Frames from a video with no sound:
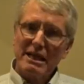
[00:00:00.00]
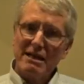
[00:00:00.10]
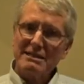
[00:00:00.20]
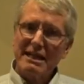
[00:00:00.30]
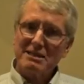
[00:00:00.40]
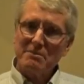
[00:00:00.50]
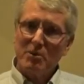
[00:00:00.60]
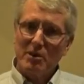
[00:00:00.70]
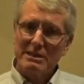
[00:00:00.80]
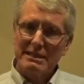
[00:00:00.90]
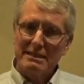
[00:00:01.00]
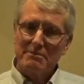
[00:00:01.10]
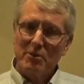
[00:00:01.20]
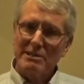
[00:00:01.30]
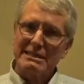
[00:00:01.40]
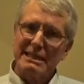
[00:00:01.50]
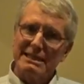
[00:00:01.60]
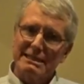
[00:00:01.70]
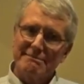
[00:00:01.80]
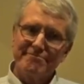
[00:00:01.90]
they contact the port, and the port
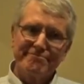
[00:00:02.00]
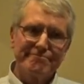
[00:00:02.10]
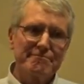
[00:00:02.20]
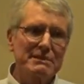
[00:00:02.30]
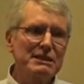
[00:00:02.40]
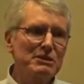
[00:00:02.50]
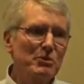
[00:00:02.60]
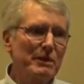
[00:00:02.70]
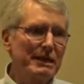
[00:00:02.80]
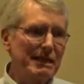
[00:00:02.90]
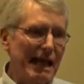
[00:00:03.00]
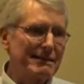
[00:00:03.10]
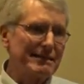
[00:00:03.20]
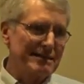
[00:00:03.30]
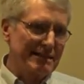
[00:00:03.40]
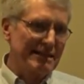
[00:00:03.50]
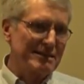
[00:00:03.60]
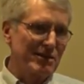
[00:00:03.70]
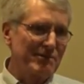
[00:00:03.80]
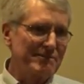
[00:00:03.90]
says, we like these things.
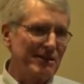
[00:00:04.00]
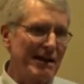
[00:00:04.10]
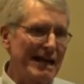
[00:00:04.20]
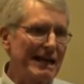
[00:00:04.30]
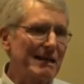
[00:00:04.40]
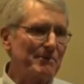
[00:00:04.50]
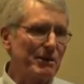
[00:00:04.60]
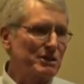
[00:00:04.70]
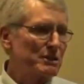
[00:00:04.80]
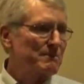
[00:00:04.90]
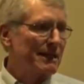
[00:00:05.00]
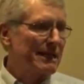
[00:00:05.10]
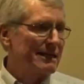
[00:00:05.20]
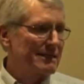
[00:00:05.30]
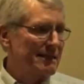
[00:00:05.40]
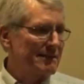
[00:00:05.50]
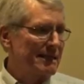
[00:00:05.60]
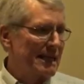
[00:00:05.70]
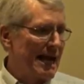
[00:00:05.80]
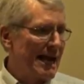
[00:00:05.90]
They're hanging up on display in a
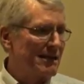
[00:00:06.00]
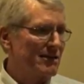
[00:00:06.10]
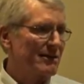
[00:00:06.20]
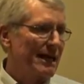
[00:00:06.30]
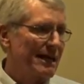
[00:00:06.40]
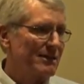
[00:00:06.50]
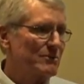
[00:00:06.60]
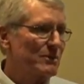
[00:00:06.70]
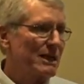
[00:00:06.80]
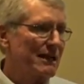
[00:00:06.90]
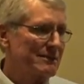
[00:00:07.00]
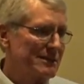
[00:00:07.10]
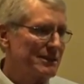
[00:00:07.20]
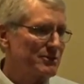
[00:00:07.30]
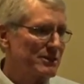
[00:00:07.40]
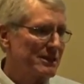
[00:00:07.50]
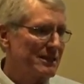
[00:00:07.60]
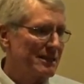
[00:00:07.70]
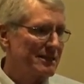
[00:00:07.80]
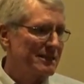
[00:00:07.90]
hangar, and we're not interested
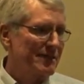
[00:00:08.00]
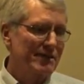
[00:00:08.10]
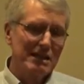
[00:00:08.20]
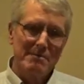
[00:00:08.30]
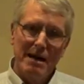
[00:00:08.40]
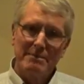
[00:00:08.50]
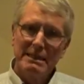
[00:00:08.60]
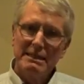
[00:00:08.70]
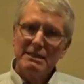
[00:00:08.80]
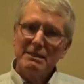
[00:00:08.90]
in giving them up.